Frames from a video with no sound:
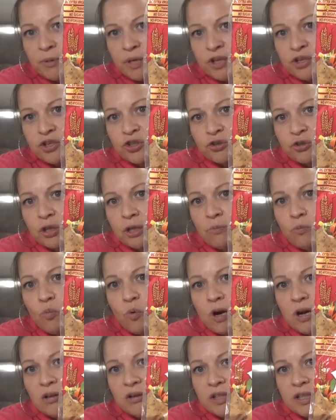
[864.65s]
Extreme
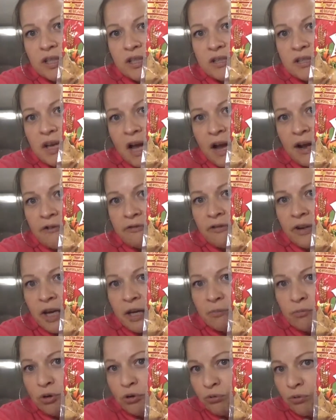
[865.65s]
Wellness High
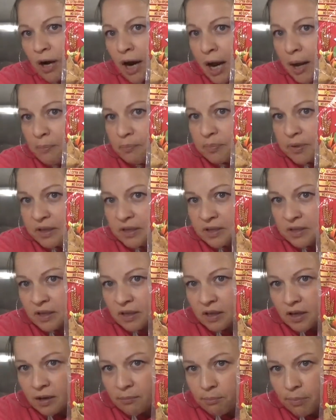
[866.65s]
Fiber Wraps
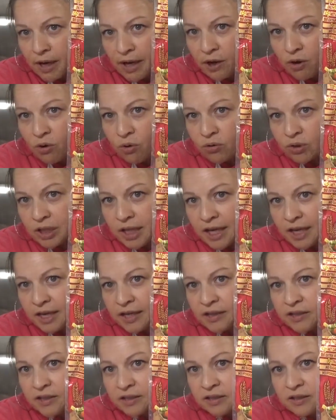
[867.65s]
by
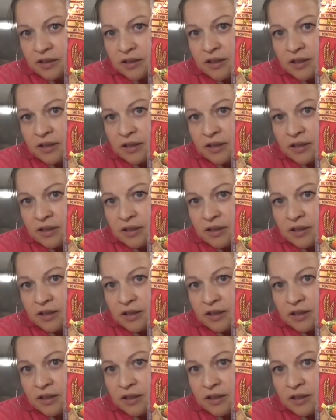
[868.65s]
Olay.